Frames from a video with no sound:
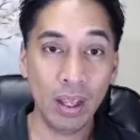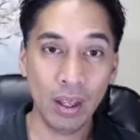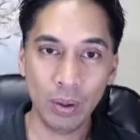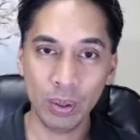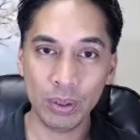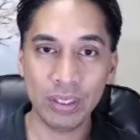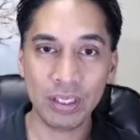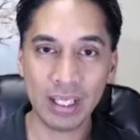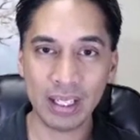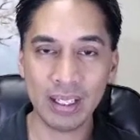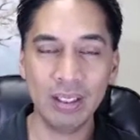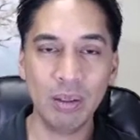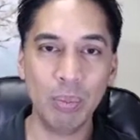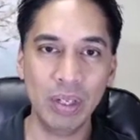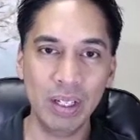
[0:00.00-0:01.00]
Well, just like in the
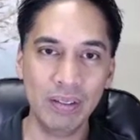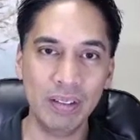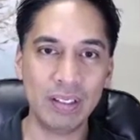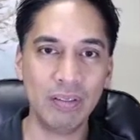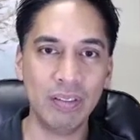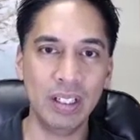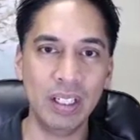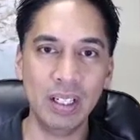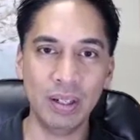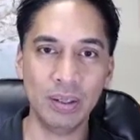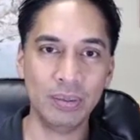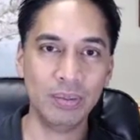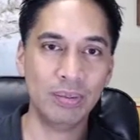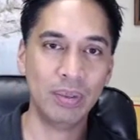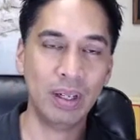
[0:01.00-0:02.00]
previous video,
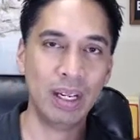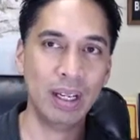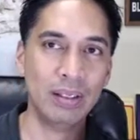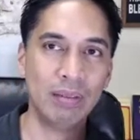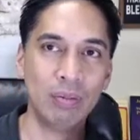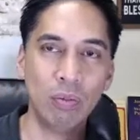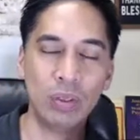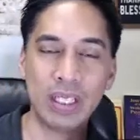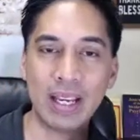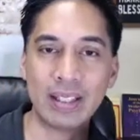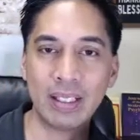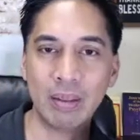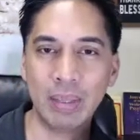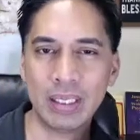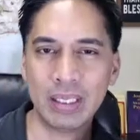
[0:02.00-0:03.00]
when I was asking
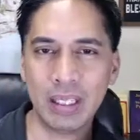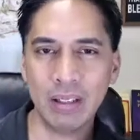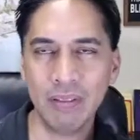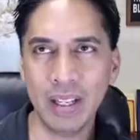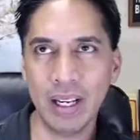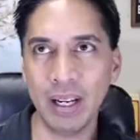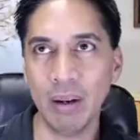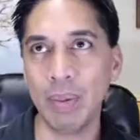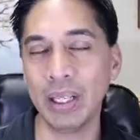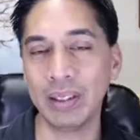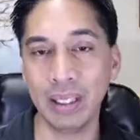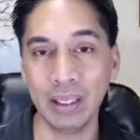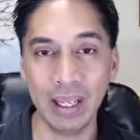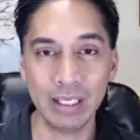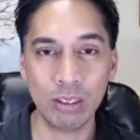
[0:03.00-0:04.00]
myself that about the
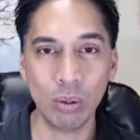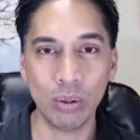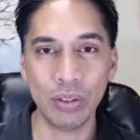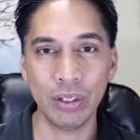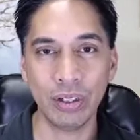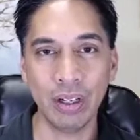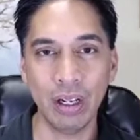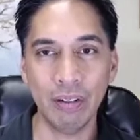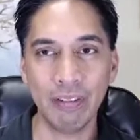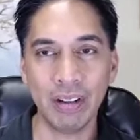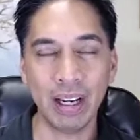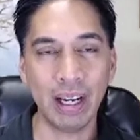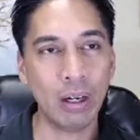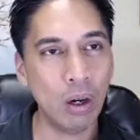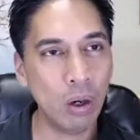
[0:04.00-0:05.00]
lights would turn off, and
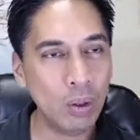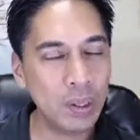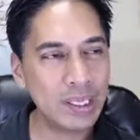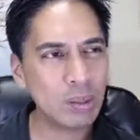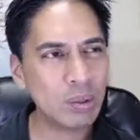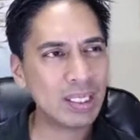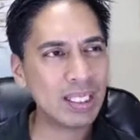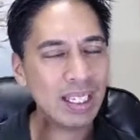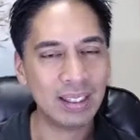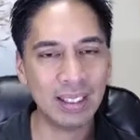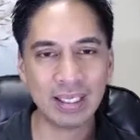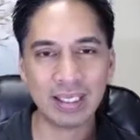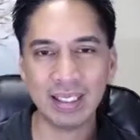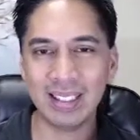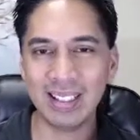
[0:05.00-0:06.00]
I always would get this
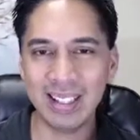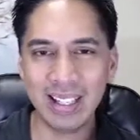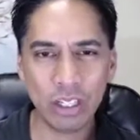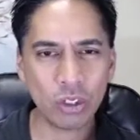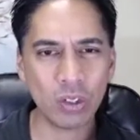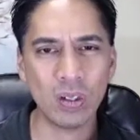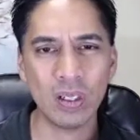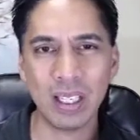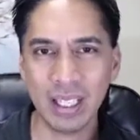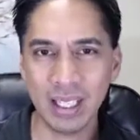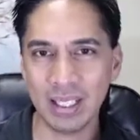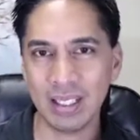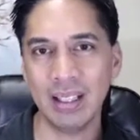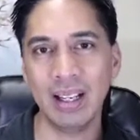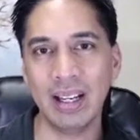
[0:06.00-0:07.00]
initial
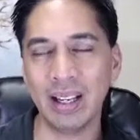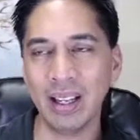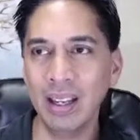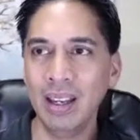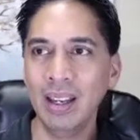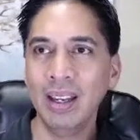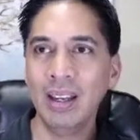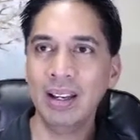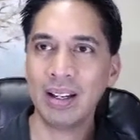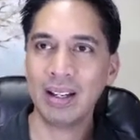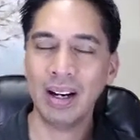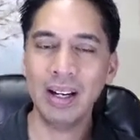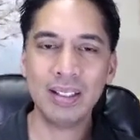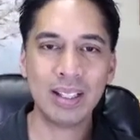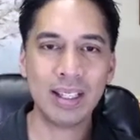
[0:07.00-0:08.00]
hit like,
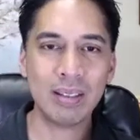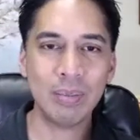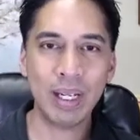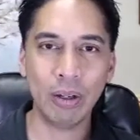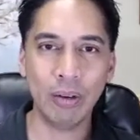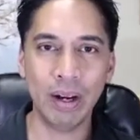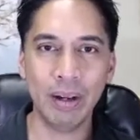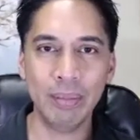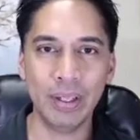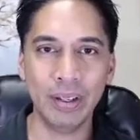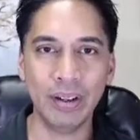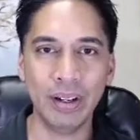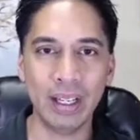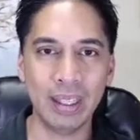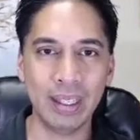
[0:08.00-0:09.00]
gosh, that's my grandmother,
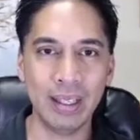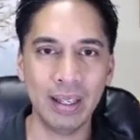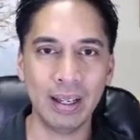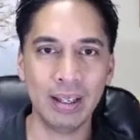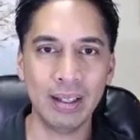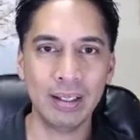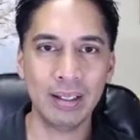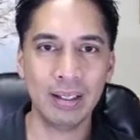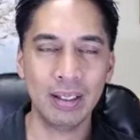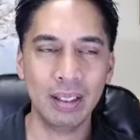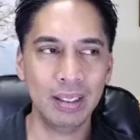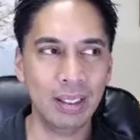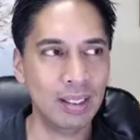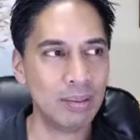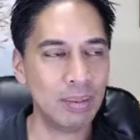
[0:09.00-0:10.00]
I think
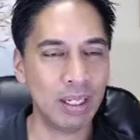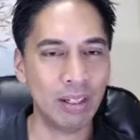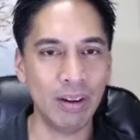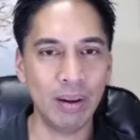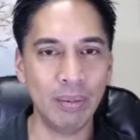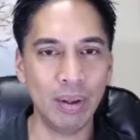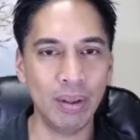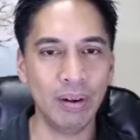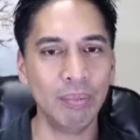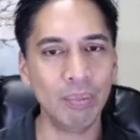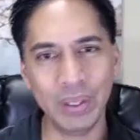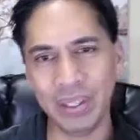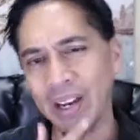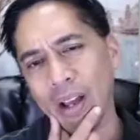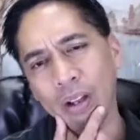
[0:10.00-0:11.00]
that's my grandmother. But
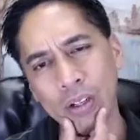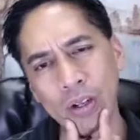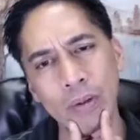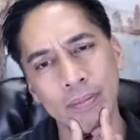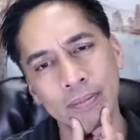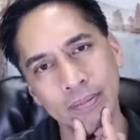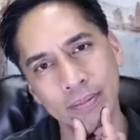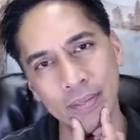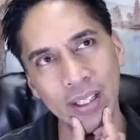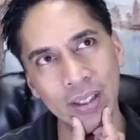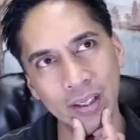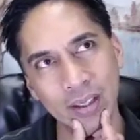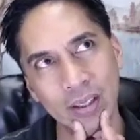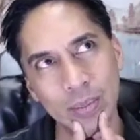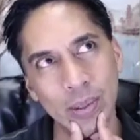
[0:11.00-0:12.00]
then I'd go, I think
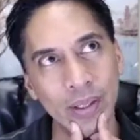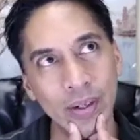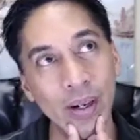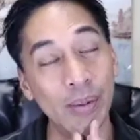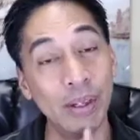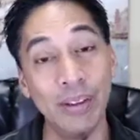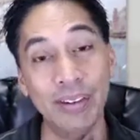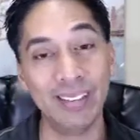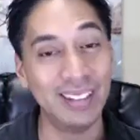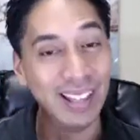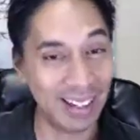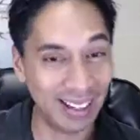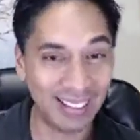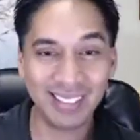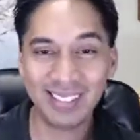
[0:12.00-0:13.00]
that's my grandmother. And then
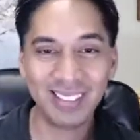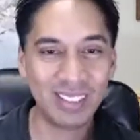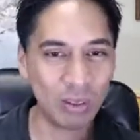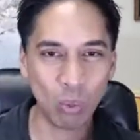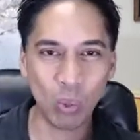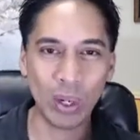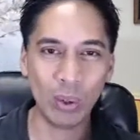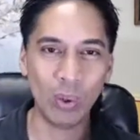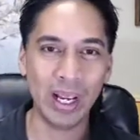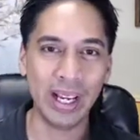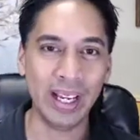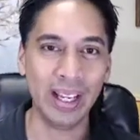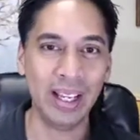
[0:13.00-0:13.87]
it just went away.